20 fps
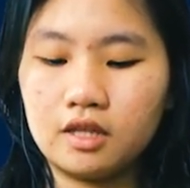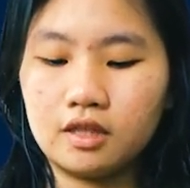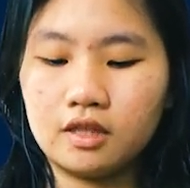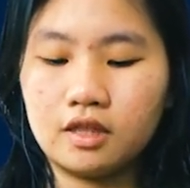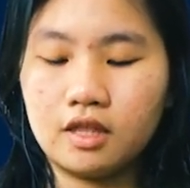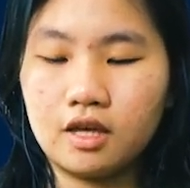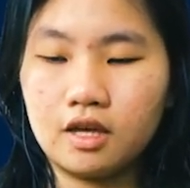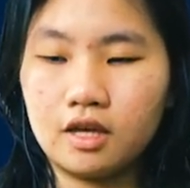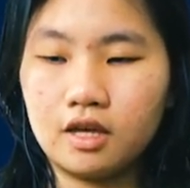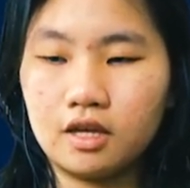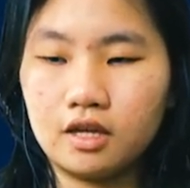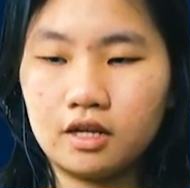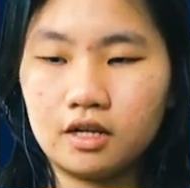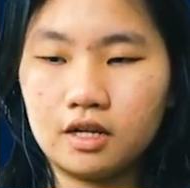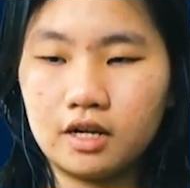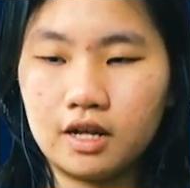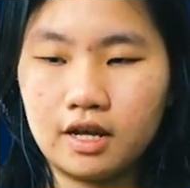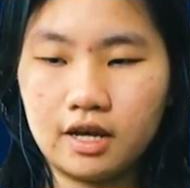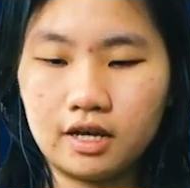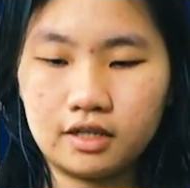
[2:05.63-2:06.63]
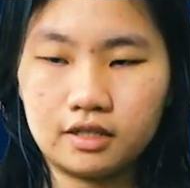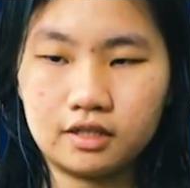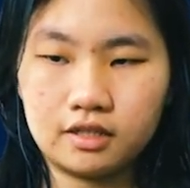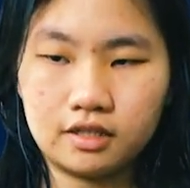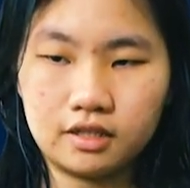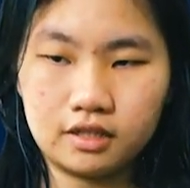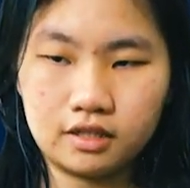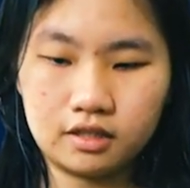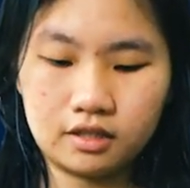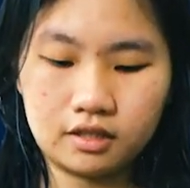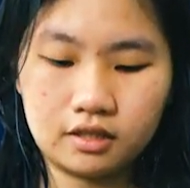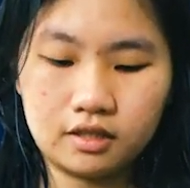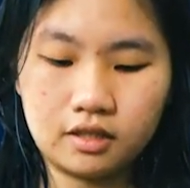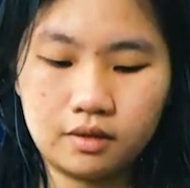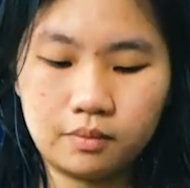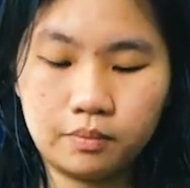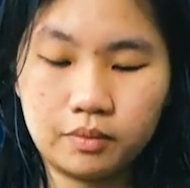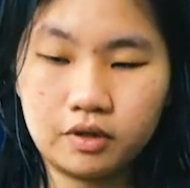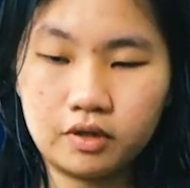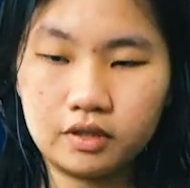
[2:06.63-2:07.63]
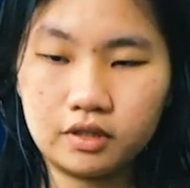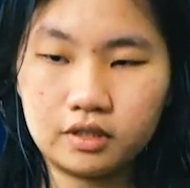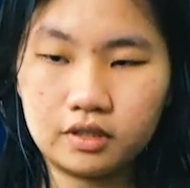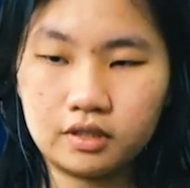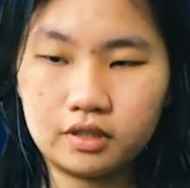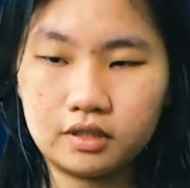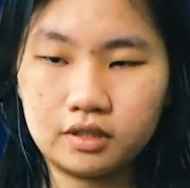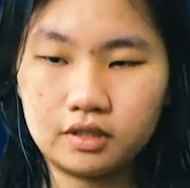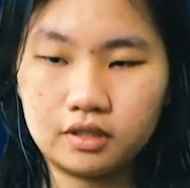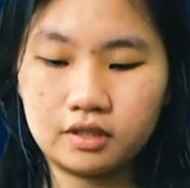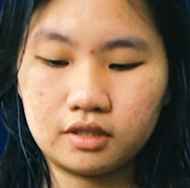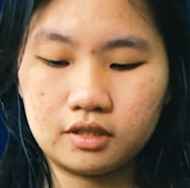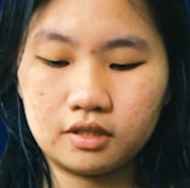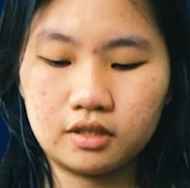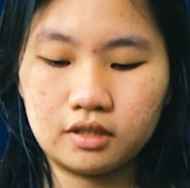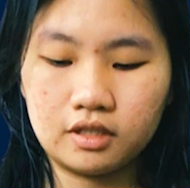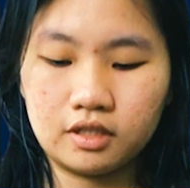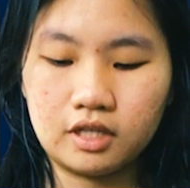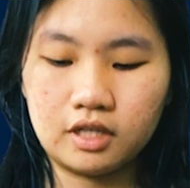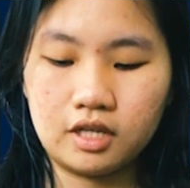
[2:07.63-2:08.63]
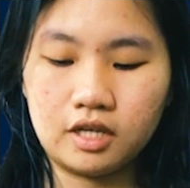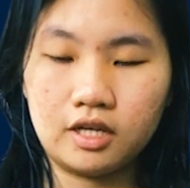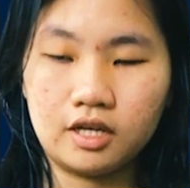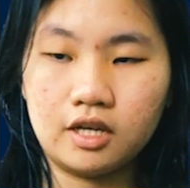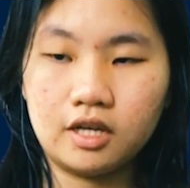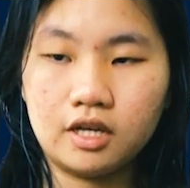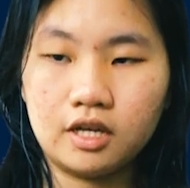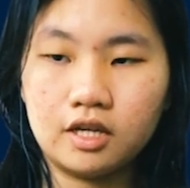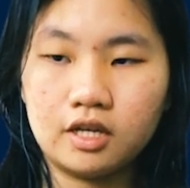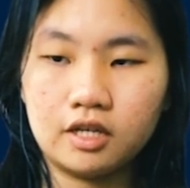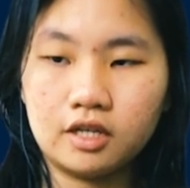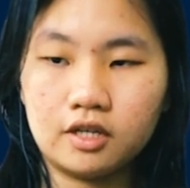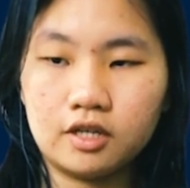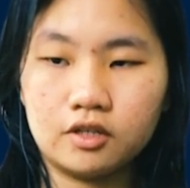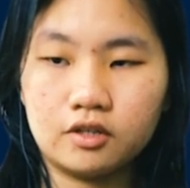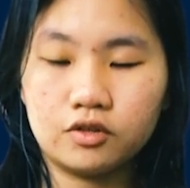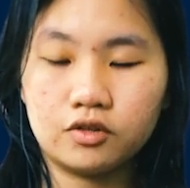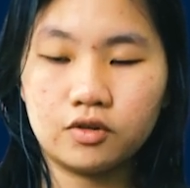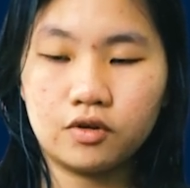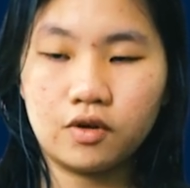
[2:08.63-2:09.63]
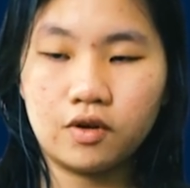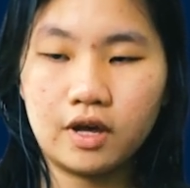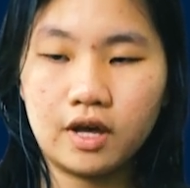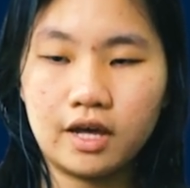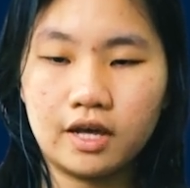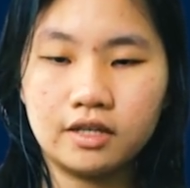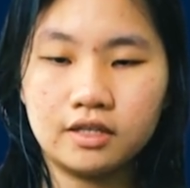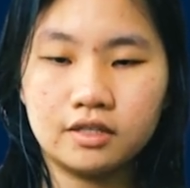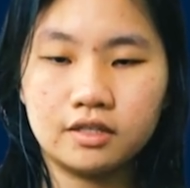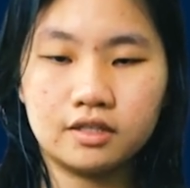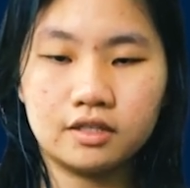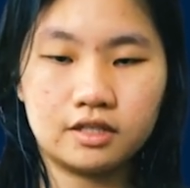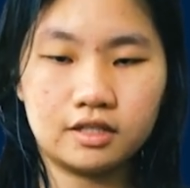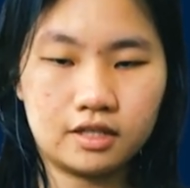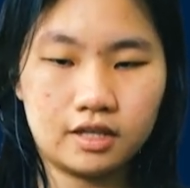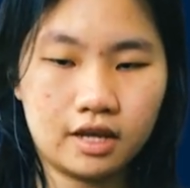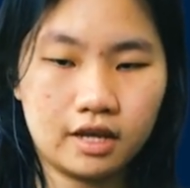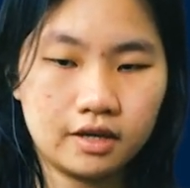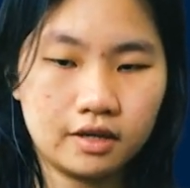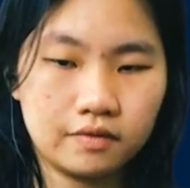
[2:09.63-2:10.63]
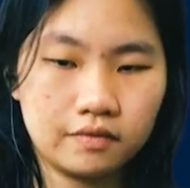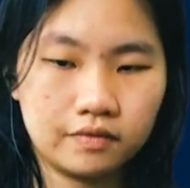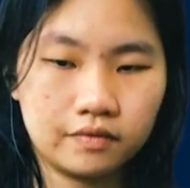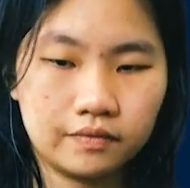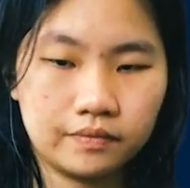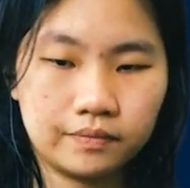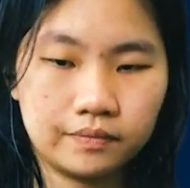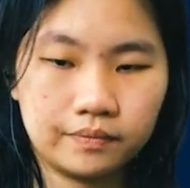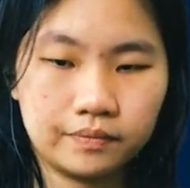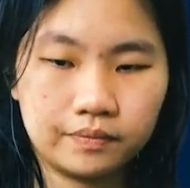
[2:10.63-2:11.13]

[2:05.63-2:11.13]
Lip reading: And then exit parentheses. Control S to save.